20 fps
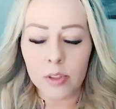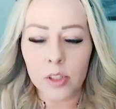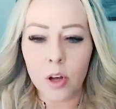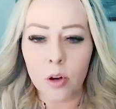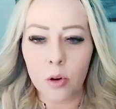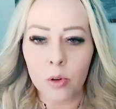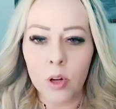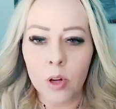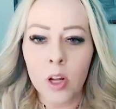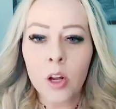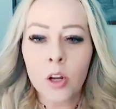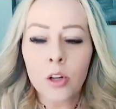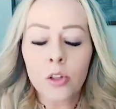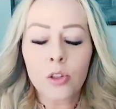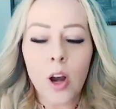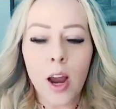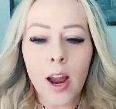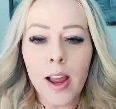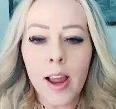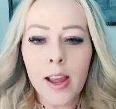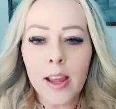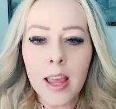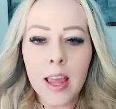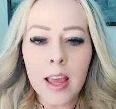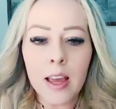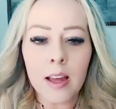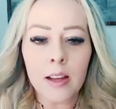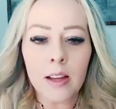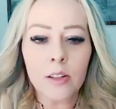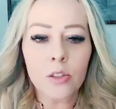So try
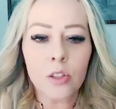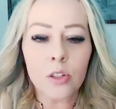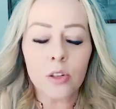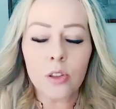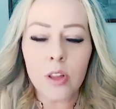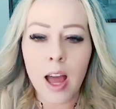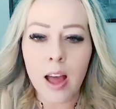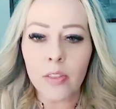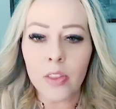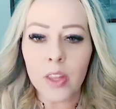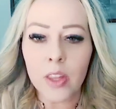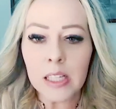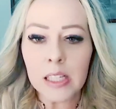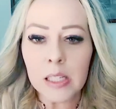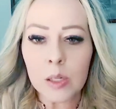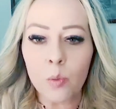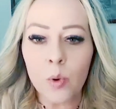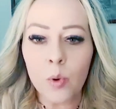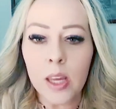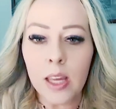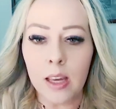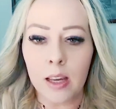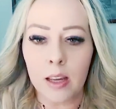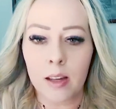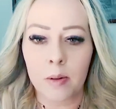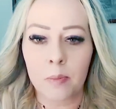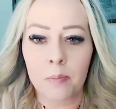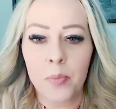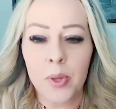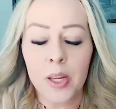and do that this
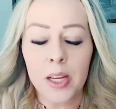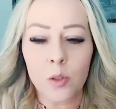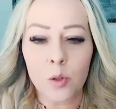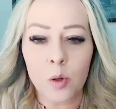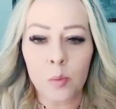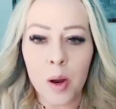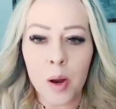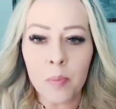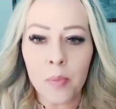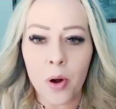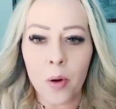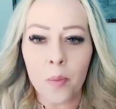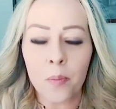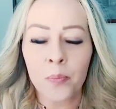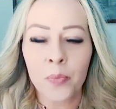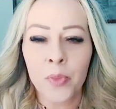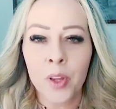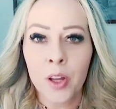week, because remember,